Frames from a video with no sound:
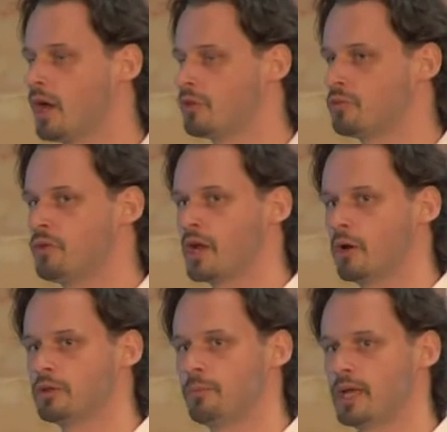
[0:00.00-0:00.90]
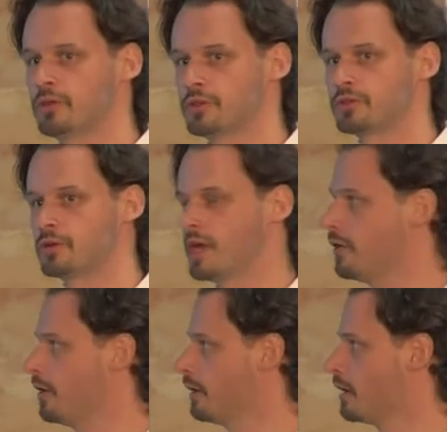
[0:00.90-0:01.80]
to bring all the partners
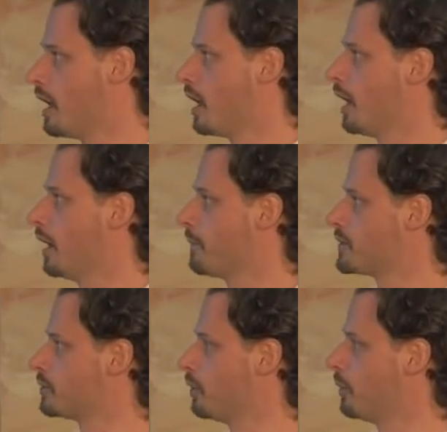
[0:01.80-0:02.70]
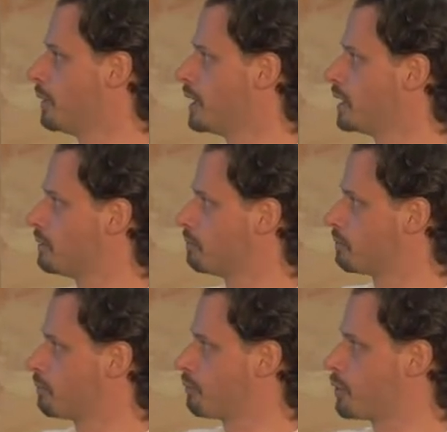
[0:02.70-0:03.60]
together. So we will
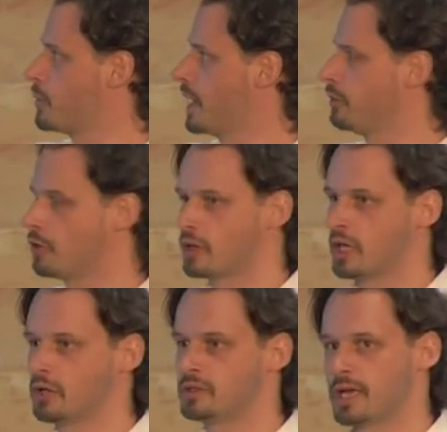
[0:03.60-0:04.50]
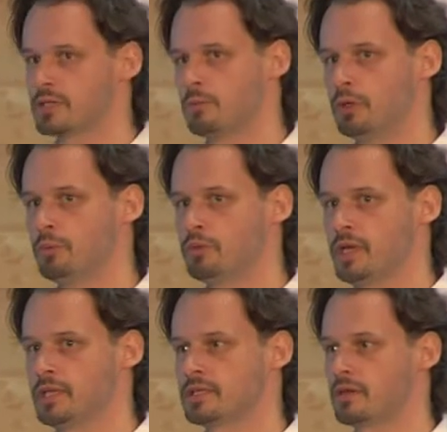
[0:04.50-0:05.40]
create the cloud as a
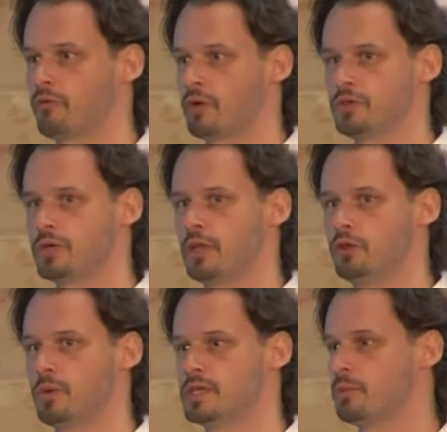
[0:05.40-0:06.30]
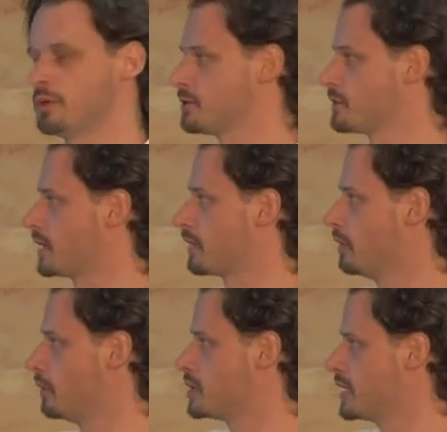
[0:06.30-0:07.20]
blueprint of what you can do with open source
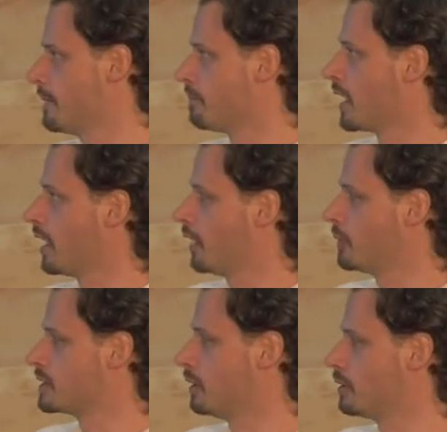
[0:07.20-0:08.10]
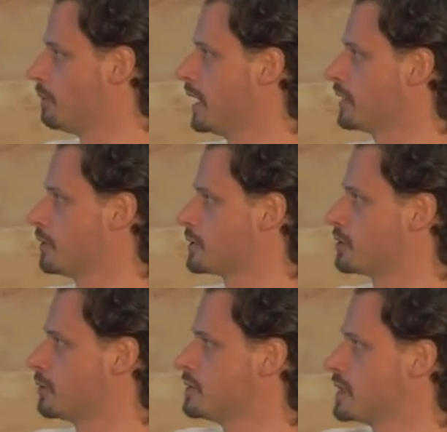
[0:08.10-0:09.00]
technology and with all the partners.
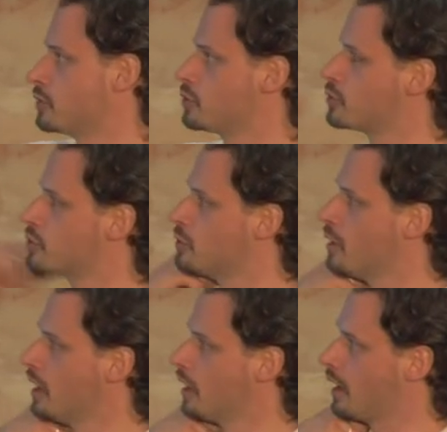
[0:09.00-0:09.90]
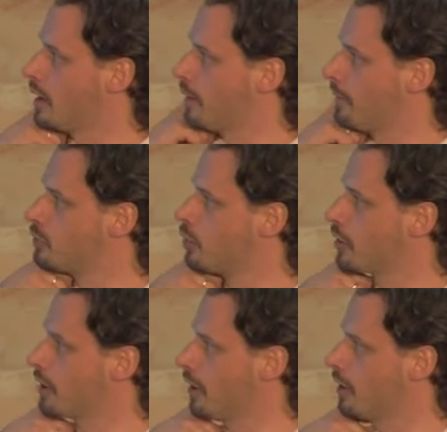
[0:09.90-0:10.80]
So using Juju,
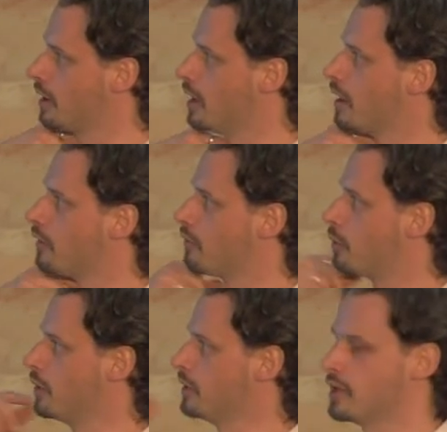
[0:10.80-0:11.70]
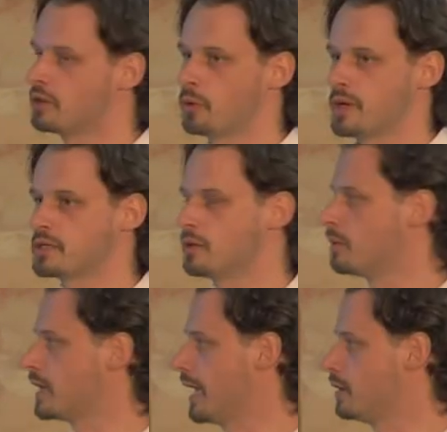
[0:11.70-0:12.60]
Docker for running the RESTCOM
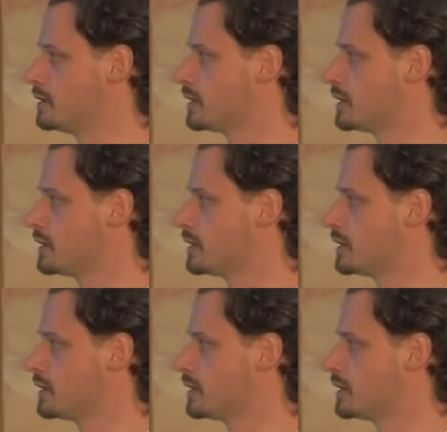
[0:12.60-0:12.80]
cloud,